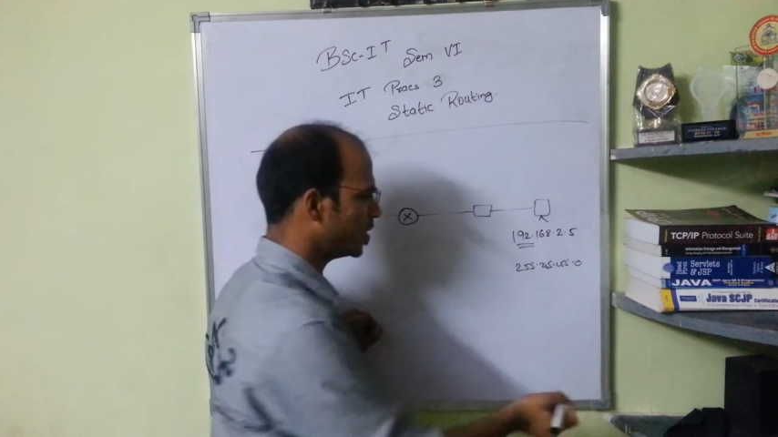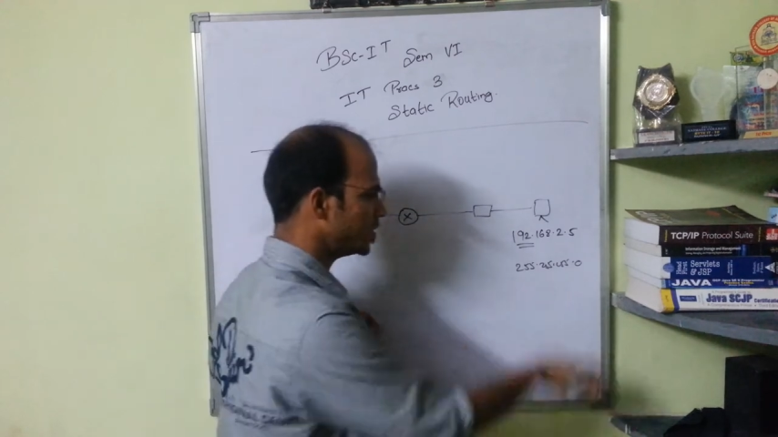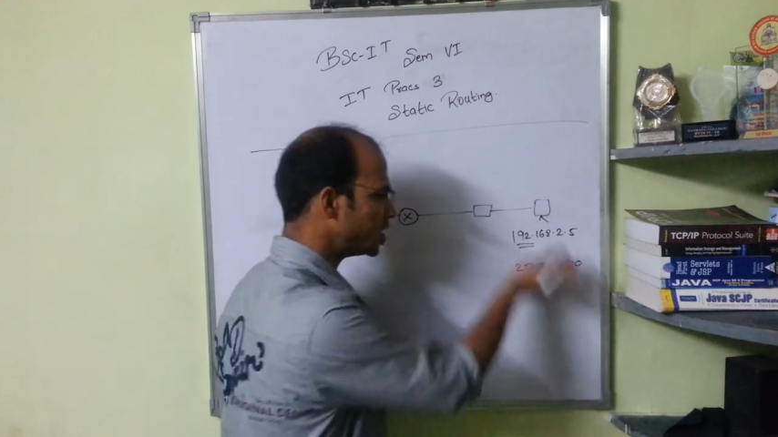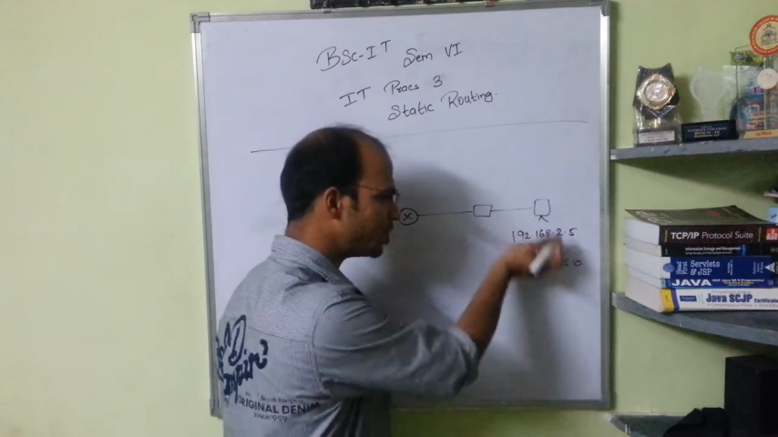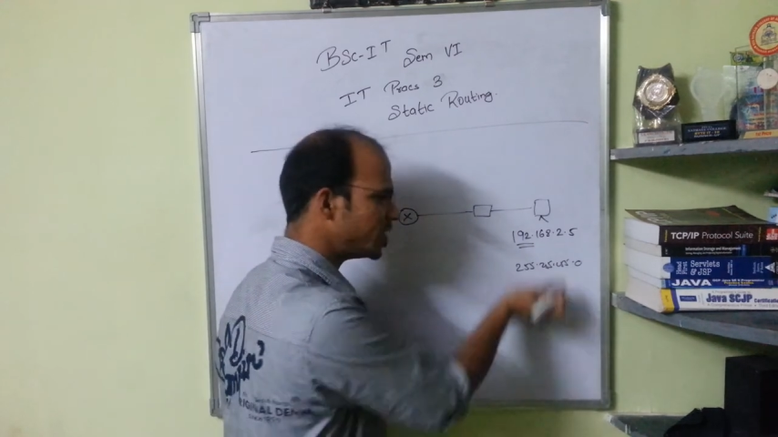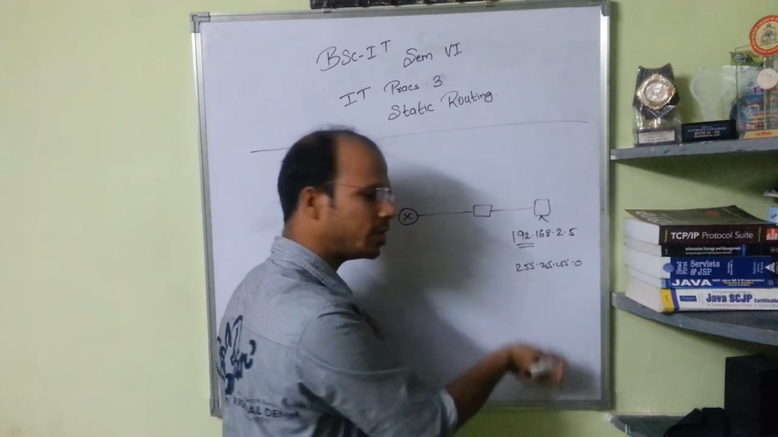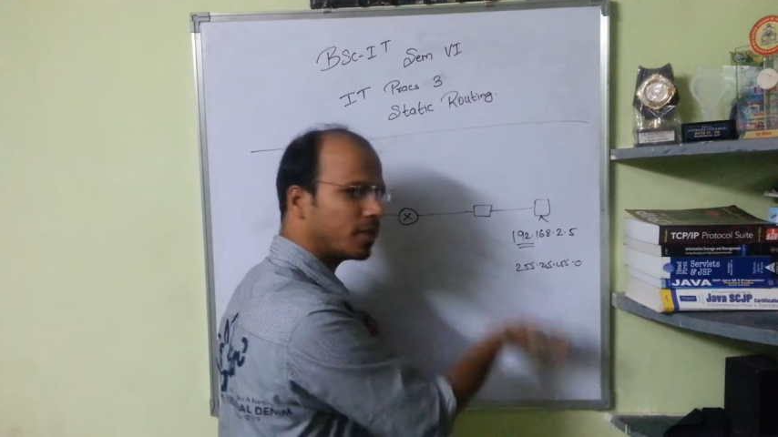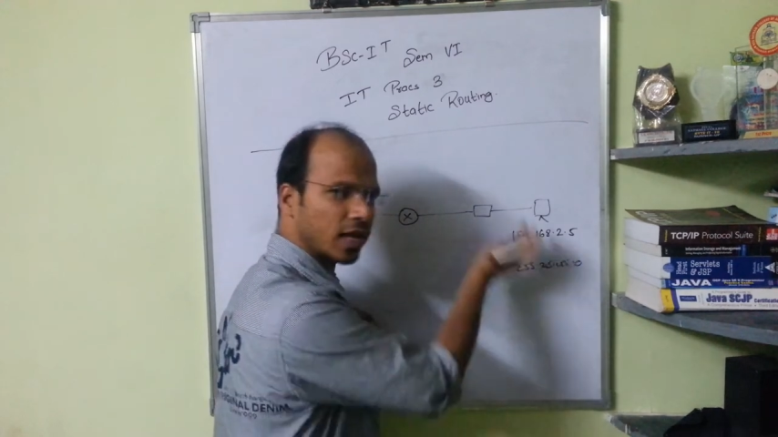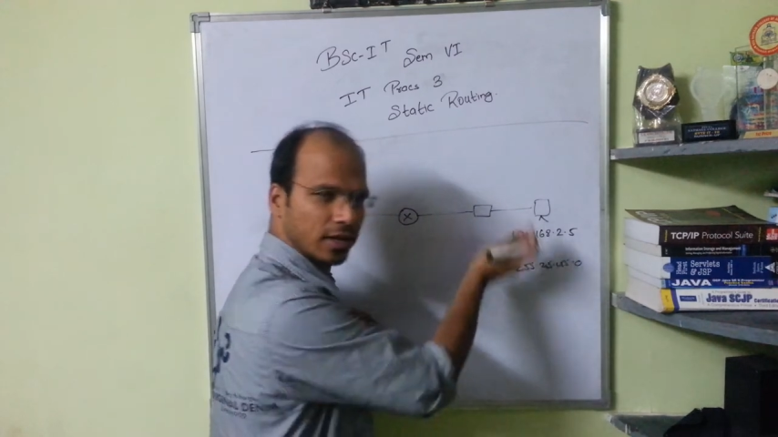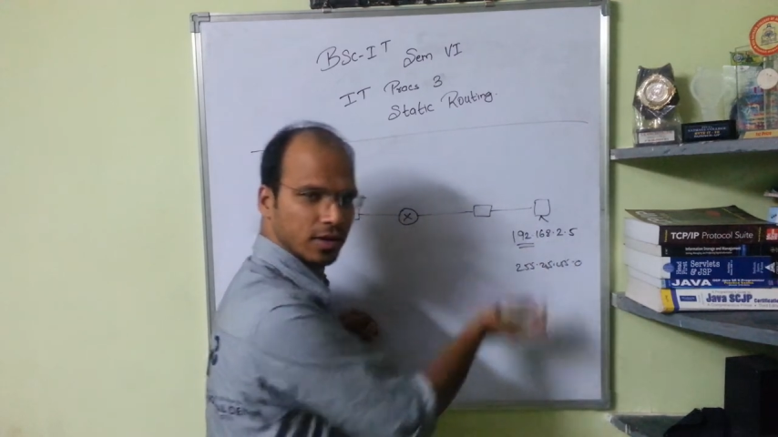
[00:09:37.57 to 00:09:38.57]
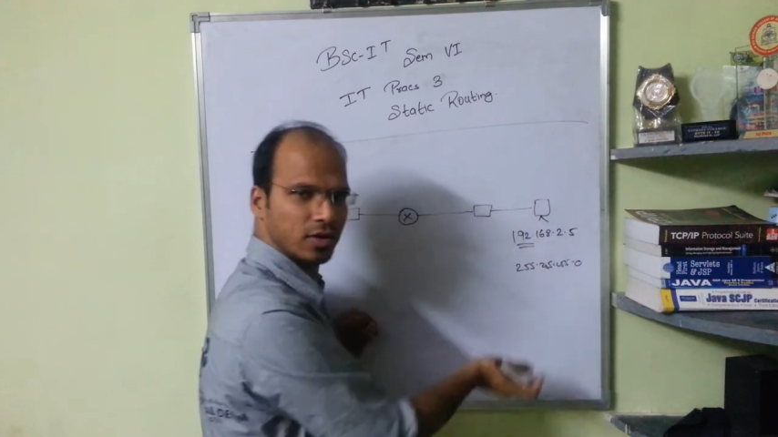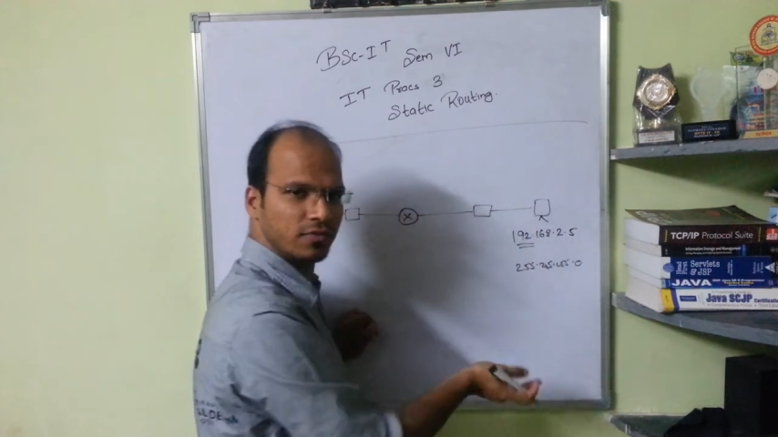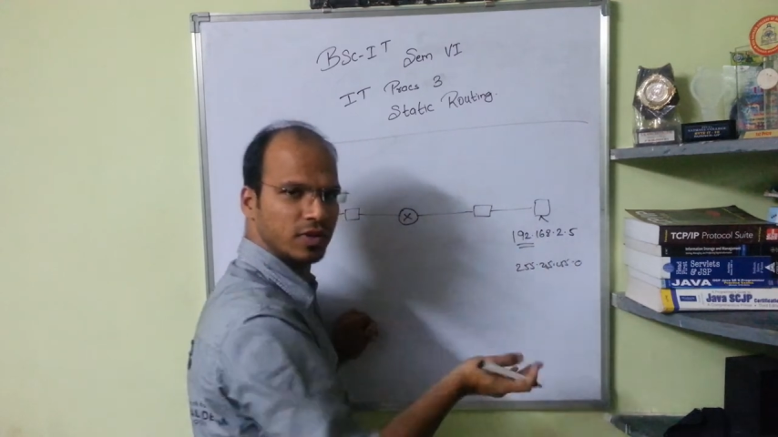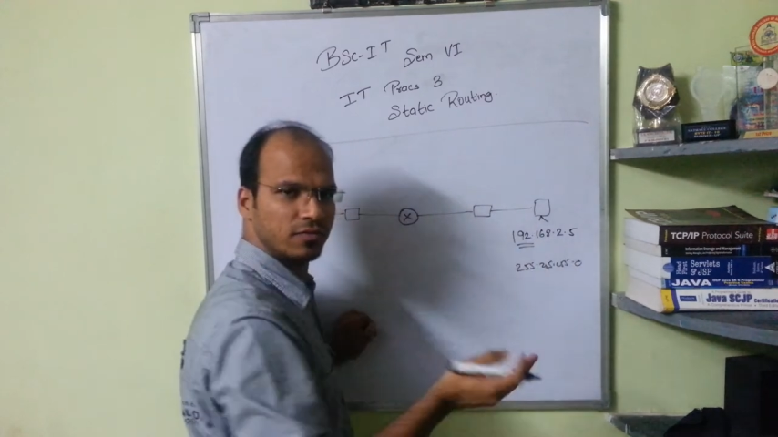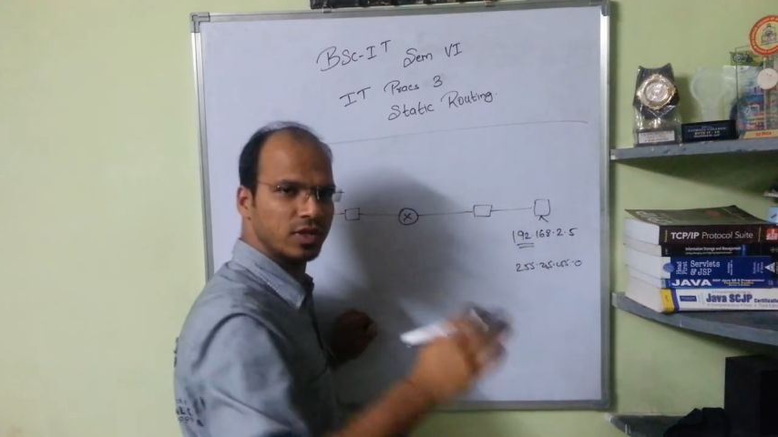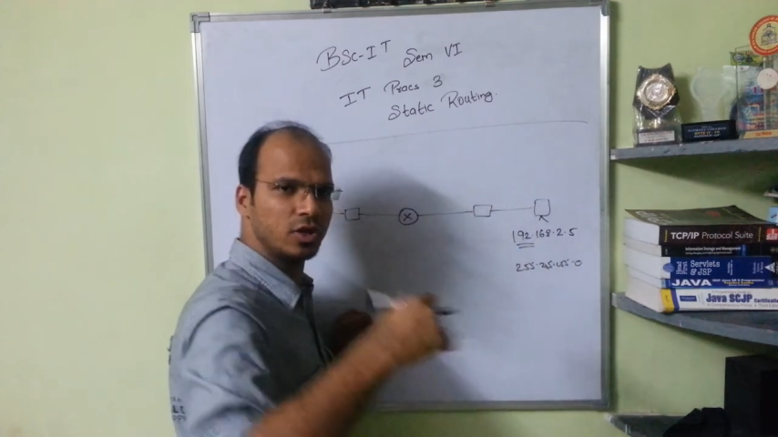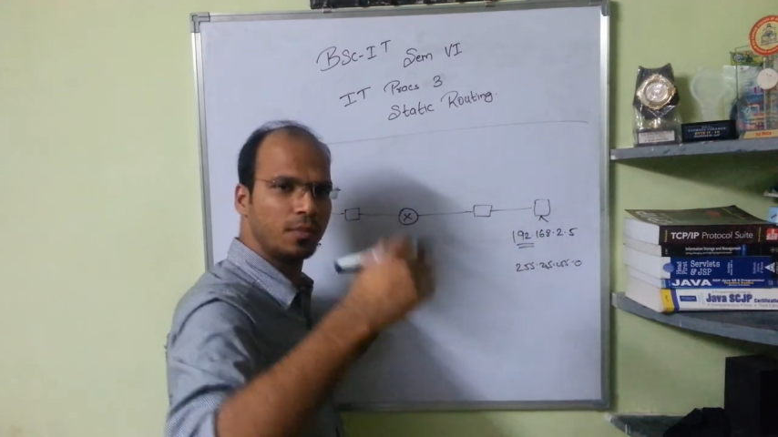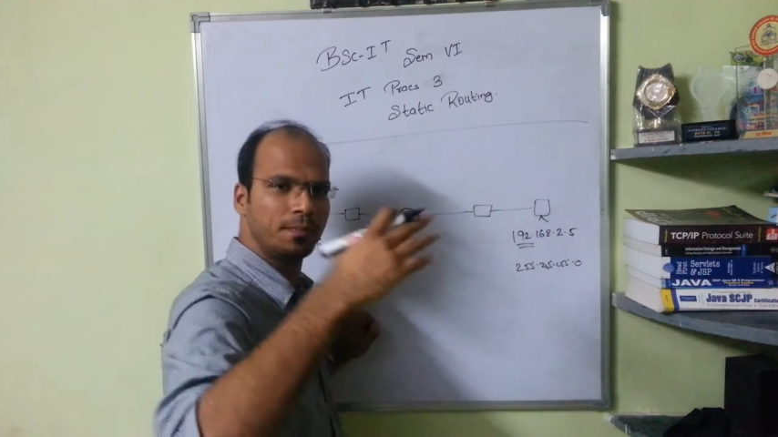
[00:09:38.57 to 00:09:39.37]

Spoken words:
just multiply, you know, with your